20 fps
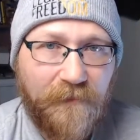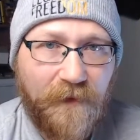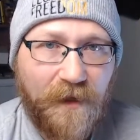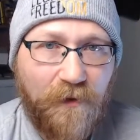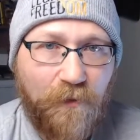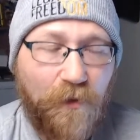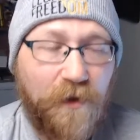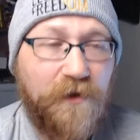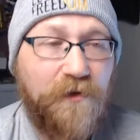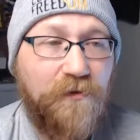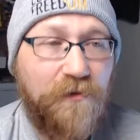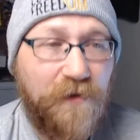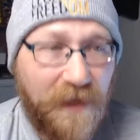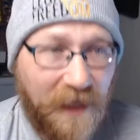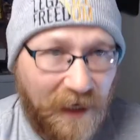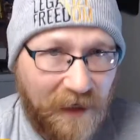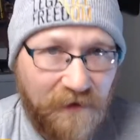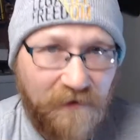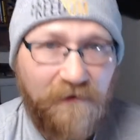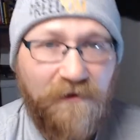What you
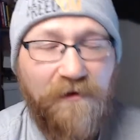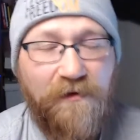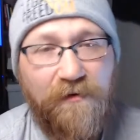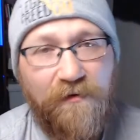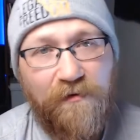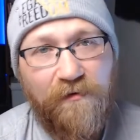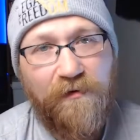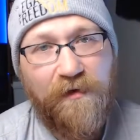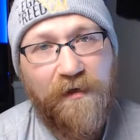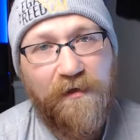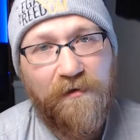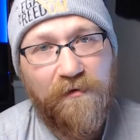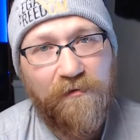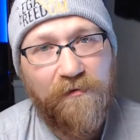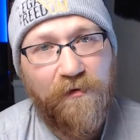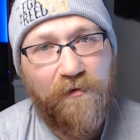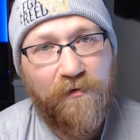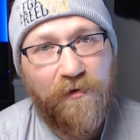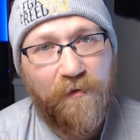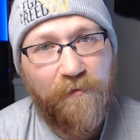can do in your
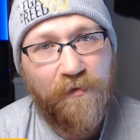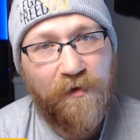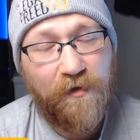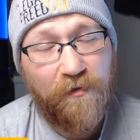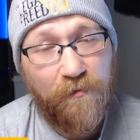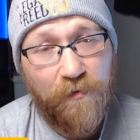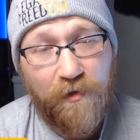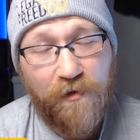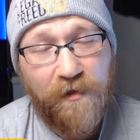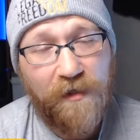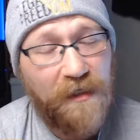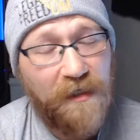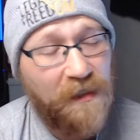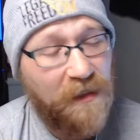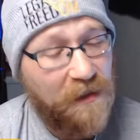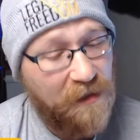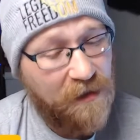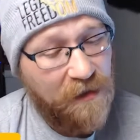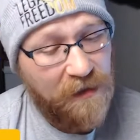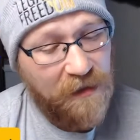local community
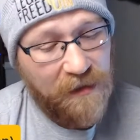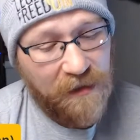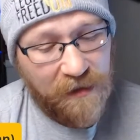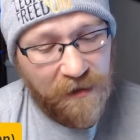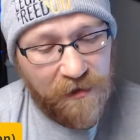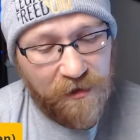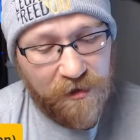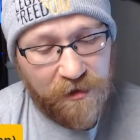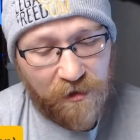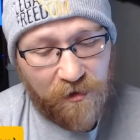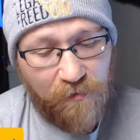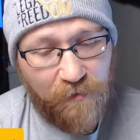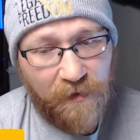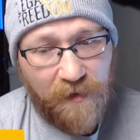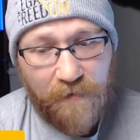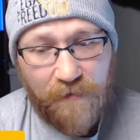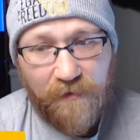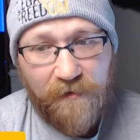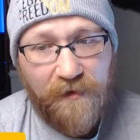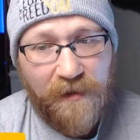is show
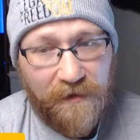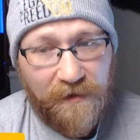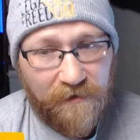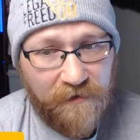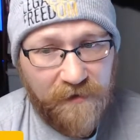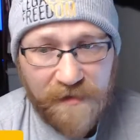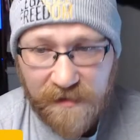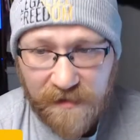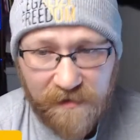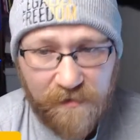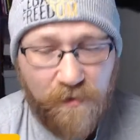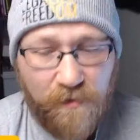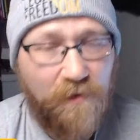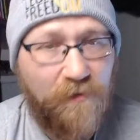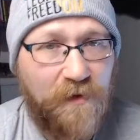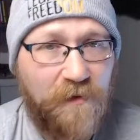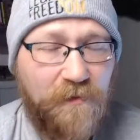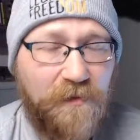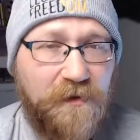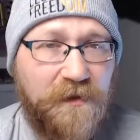people, like, this is what
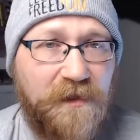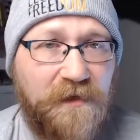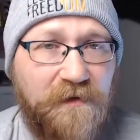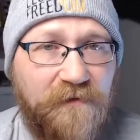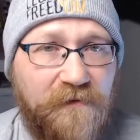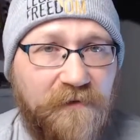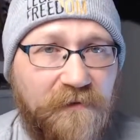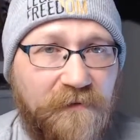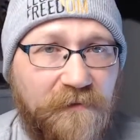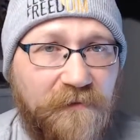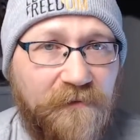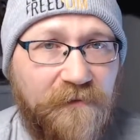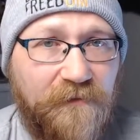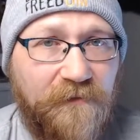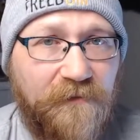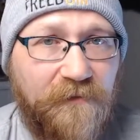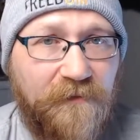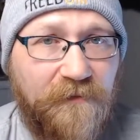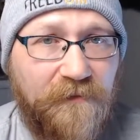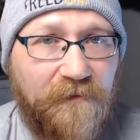we believe.
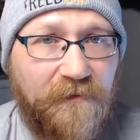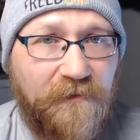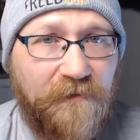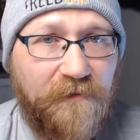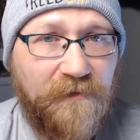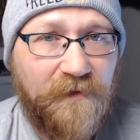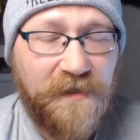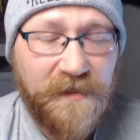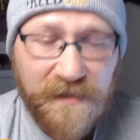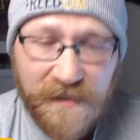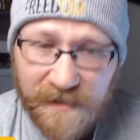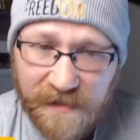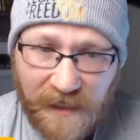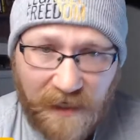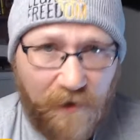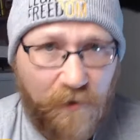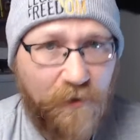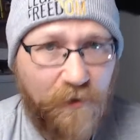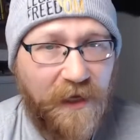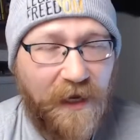This is
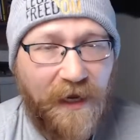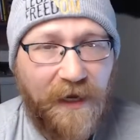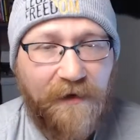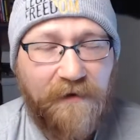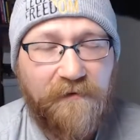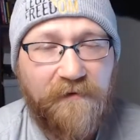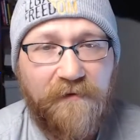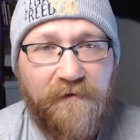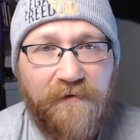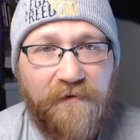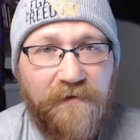how we act.